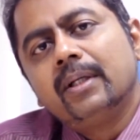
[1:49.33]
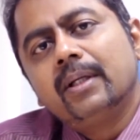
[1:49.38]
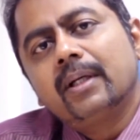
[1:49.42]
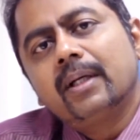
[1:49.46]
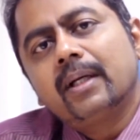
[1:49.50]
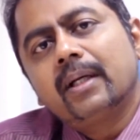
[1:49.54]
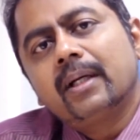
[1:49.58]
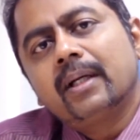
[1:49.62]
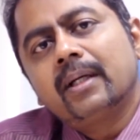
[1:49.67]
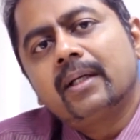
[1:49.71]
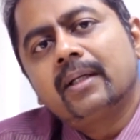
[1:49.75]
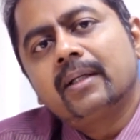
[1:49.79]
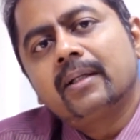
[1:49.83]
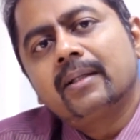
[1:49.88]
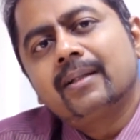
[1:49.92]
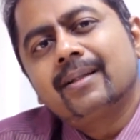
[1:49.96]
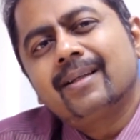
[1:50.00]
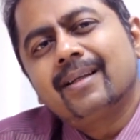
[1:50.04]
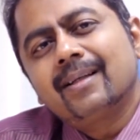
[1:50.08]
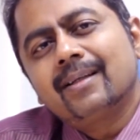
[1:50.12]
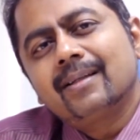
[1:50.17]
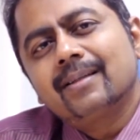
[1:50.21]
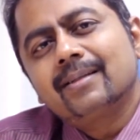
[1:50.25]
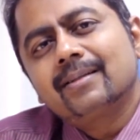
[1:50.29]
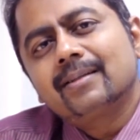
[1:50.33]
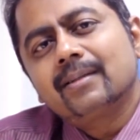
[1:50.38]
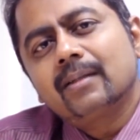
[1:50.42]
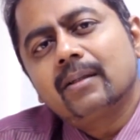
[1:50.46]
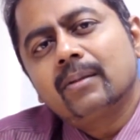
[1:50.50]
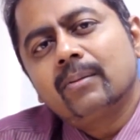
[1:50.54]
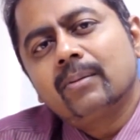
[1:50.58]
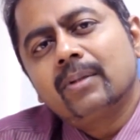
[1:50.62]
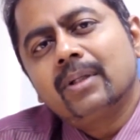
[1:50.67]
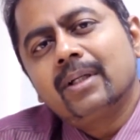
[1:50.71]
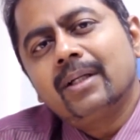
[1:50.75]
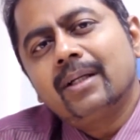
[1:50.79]
and that is
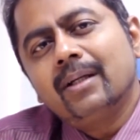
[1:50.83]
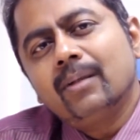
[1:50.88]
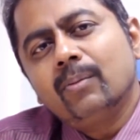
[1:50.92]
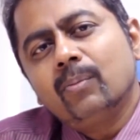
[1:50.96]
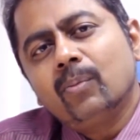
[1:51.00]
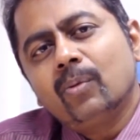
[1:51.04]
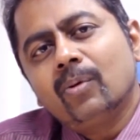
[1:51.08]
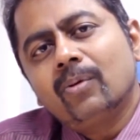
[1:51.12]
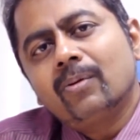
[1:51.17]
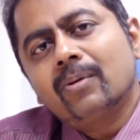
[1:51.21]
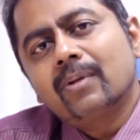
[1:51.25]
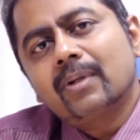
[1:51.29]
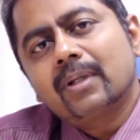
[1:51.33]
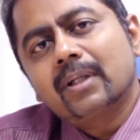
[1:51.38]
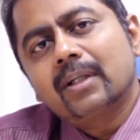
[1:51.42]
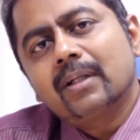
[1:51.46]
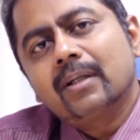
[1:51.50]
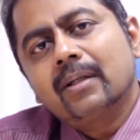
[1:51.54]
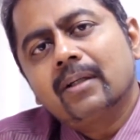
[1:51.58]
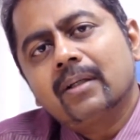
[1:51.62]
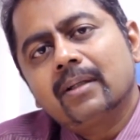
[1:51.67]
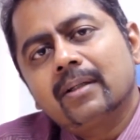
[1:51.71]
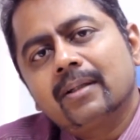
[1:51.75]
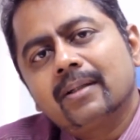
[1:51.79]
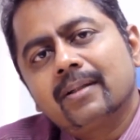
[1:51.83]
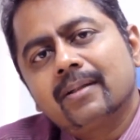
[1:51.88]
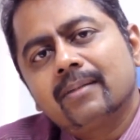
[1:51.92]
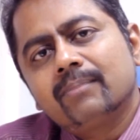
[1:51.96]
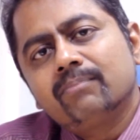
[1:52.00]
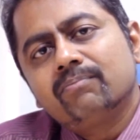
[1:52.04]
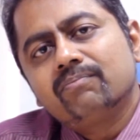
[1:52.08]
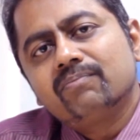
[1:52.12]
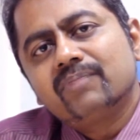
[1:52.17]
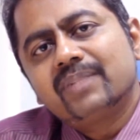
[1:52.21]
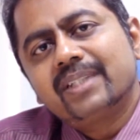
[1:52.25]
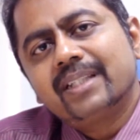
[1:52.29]
a little more uh,
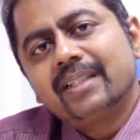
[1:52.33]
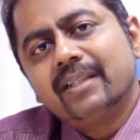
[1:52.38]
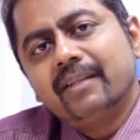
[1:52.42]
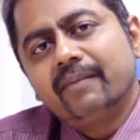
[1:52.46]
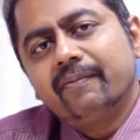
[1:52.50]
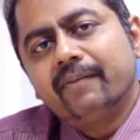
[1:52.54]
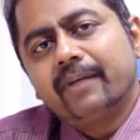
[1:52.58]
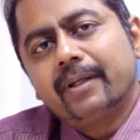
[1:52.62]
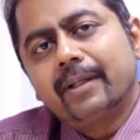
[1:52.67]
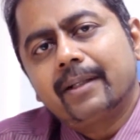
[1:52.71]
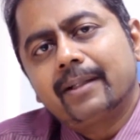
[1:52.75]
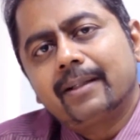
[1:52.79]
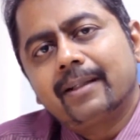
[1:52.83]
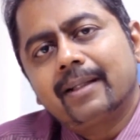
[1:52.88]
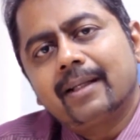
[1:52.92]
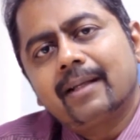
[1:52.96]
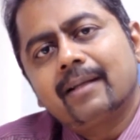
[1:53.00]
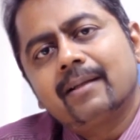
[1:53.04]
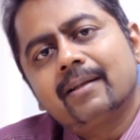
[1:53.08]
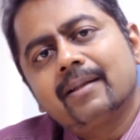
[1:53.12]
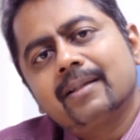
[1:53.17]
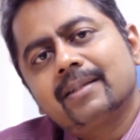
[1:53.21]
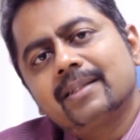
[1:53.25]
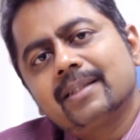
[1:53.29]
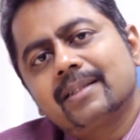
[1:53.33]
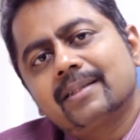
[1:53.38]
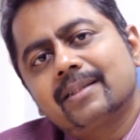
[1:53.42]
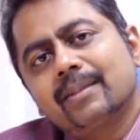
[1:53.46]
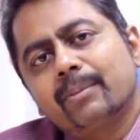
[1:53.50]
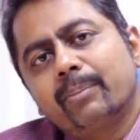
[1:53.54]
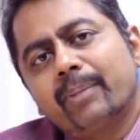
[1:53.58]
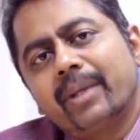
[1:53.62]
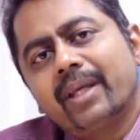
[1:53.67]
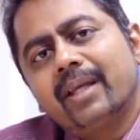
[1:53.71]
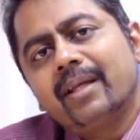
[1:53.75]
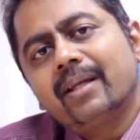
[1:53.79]
significant than just
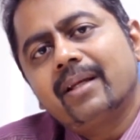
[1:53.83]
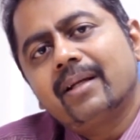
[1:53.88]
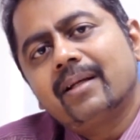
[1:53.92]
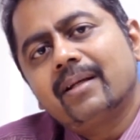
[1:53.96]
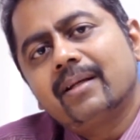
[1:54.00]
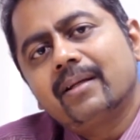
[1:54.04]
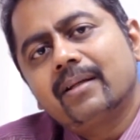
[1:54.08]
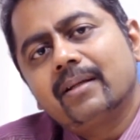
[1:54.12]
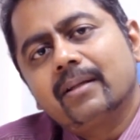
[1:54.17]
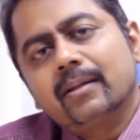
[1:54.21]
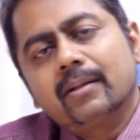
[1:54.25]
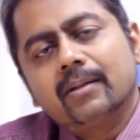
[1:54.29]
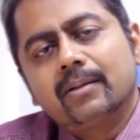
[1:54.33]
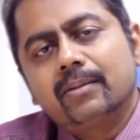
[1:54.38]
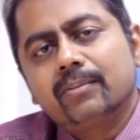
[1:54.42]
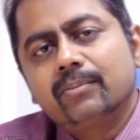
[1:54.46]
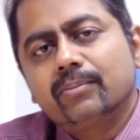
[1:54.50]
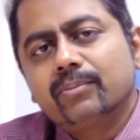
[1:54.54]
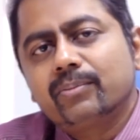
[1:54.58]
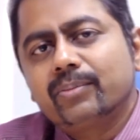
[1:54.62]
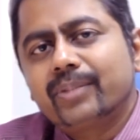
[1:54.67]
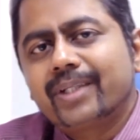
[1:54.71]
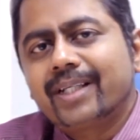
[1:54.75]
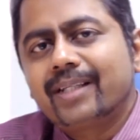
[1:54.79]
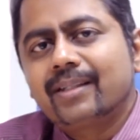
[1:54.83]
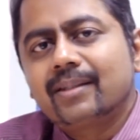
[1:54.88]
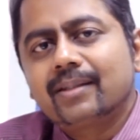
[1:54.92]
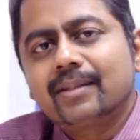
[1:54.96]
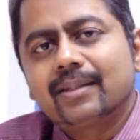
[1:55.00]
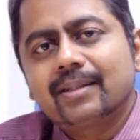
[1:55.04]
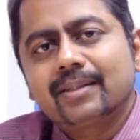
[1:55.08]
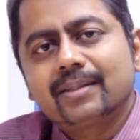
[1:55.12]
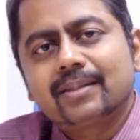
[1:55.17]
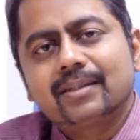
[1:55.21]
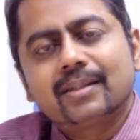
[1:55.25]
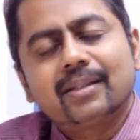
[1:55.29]
a pain and uh,
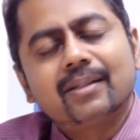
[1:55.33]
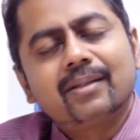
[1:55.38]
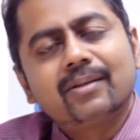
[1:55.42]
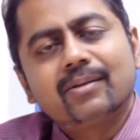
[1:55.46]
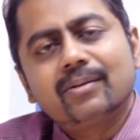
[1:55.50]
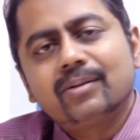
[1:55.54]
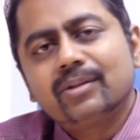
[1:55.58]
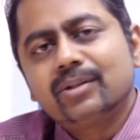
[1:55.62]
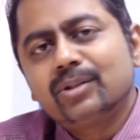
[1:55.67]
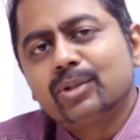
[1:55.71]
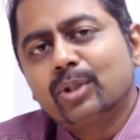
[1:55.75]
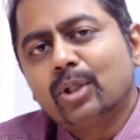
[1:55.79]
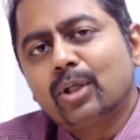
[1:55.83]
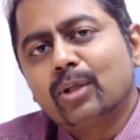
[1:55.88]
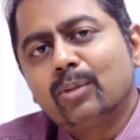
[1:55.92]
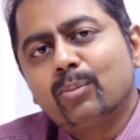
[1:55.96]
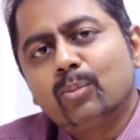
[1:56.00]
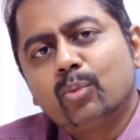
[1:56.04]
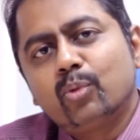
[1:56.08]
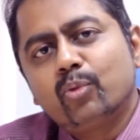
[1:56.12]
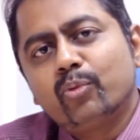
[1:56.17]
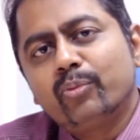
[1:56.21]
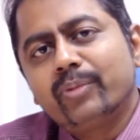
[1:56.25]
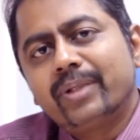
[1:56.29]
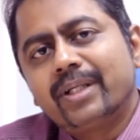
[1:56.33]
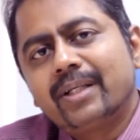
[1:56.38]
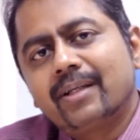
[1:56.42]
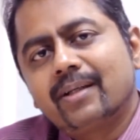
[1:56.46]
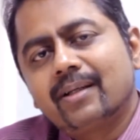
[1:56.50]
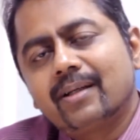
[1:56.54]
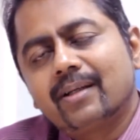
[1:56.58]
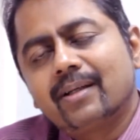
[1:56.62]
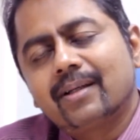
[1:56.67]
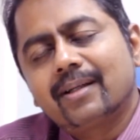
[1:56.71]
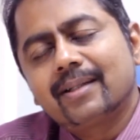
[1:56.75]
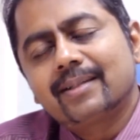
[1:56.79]
tenderness and jaw movement
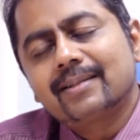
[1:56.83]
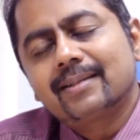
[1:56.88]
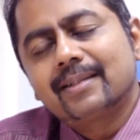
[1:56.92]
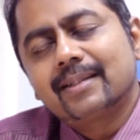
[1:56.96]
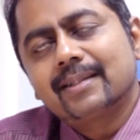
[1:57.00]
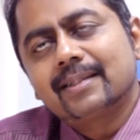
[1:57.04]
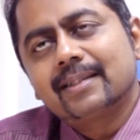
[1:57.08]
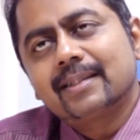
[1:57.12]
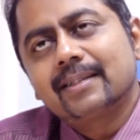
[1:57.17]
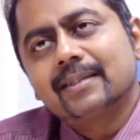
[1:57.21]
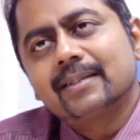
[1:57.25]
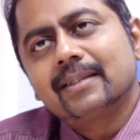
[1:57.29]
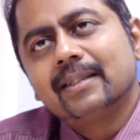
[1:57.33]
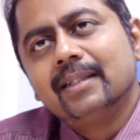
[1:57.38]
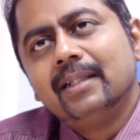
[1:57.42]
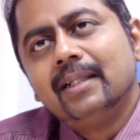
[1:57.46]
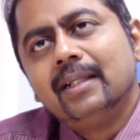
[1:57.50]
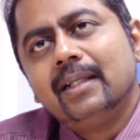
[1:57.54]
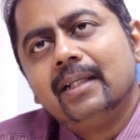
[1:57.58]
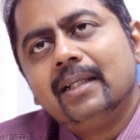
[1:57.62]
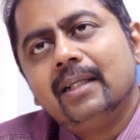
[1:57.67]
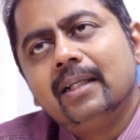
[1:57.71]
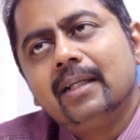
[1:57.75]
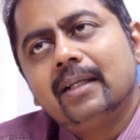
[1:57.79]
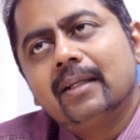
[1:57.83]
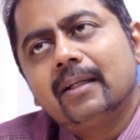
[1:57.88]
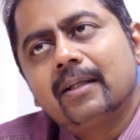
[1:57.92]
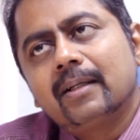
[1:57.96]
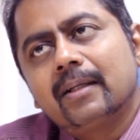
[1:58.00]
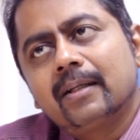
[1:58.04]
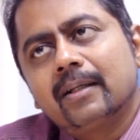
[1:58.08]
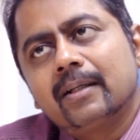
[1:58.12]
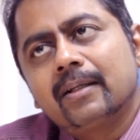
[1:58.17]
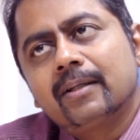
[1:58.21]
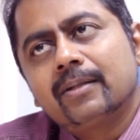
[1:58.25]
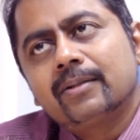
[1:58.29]
uh, restrictions
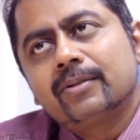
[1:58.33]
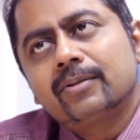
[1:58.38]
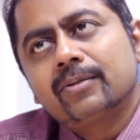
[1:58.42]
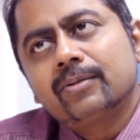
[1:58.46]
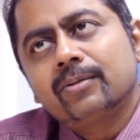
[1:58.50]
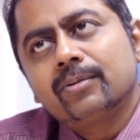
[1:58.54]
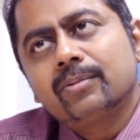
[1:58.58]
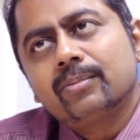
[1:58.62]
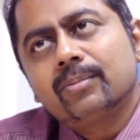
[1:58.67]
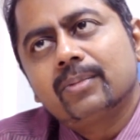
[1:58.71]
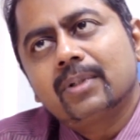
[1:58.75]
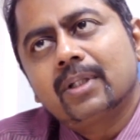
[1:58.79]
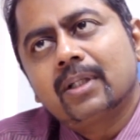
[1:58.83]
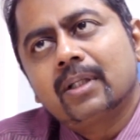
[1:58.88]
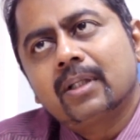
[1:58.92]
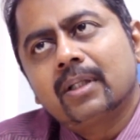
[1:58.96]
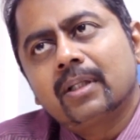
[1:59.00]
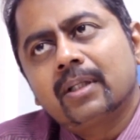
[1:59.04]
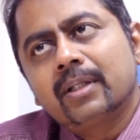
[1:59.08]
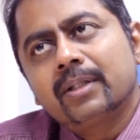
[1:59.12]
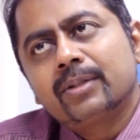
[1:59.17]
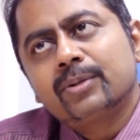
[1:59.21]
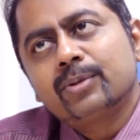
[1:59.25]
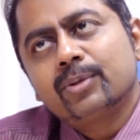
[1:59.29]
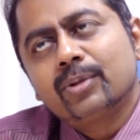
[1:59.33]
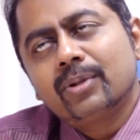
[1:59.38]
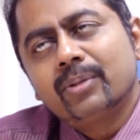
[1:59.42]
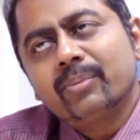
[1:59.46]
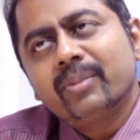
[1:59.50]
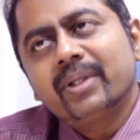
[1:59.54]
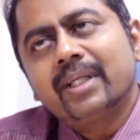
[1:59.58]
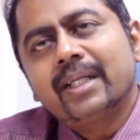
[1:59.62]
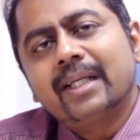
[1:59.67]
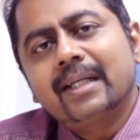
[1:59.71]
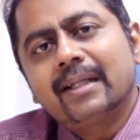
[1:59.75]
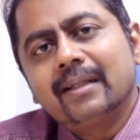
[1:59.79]
uh, so uh, it shouldn't
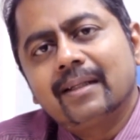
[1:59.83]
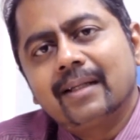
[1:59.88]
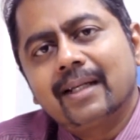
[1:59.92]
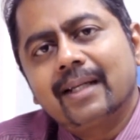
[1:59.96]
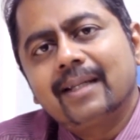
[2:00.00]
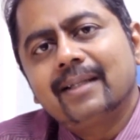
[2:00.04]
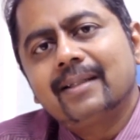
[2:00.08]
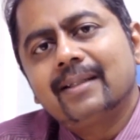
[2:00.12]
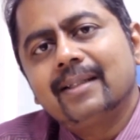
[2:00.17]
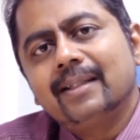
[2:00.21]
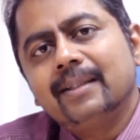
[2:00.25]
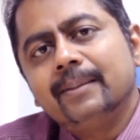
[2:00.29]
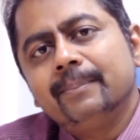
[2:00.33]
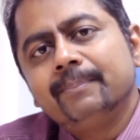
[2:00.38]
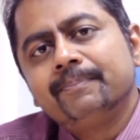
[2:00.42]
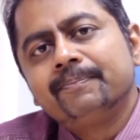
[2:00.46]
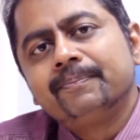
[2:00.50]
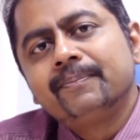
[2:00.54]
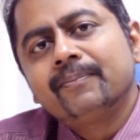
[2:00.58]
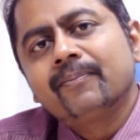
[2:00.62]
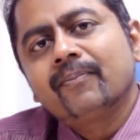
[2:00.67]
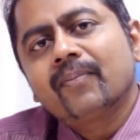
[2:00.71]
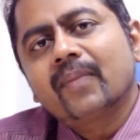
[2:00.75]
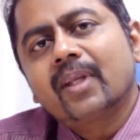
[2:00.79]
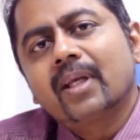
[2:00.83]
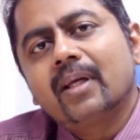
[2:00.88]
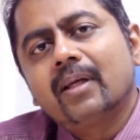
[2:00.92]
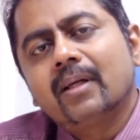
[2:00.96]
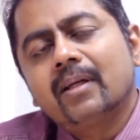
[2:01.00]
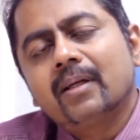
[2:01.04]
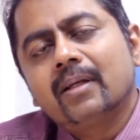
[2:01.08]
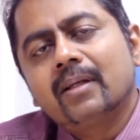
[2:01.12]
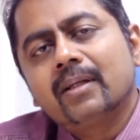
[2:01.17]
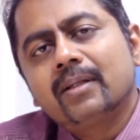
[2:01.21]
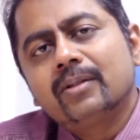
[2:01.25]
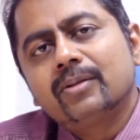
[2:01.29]
be taken lightly
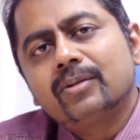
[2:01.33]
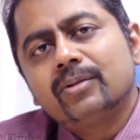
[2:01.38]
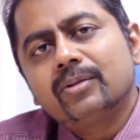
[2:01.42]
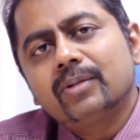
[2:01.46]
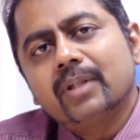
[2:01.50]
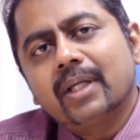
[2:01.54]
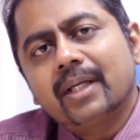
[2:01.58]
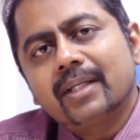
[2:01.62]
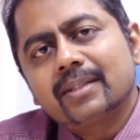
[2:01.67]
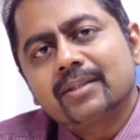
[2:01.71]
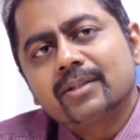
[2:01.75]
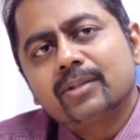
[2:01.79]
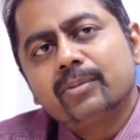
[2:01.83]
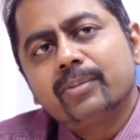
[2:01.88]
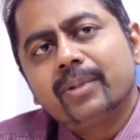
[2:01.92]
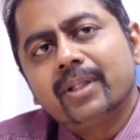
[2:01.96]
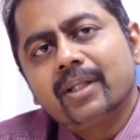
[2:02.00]
it has to be